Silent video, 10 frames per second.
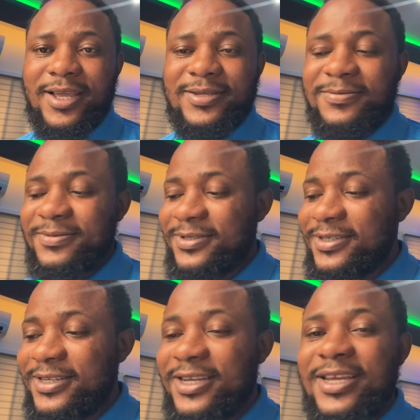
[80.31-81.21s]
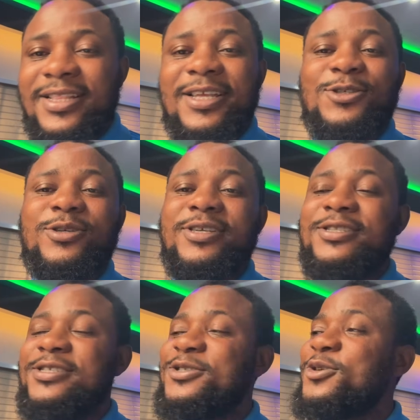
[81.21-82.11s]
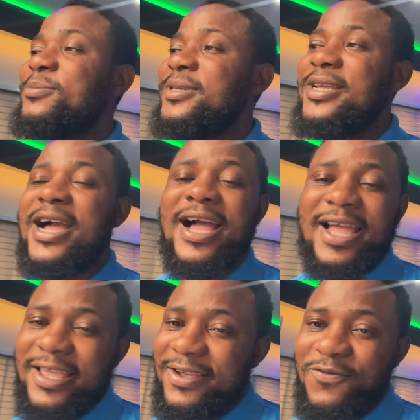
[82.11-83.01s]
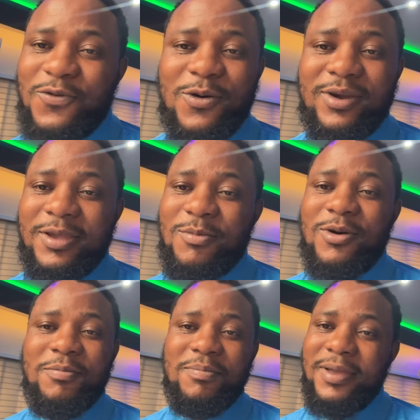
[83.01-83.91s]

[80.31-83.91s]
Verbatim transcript: Eh? They just they disturb the guy for a mom,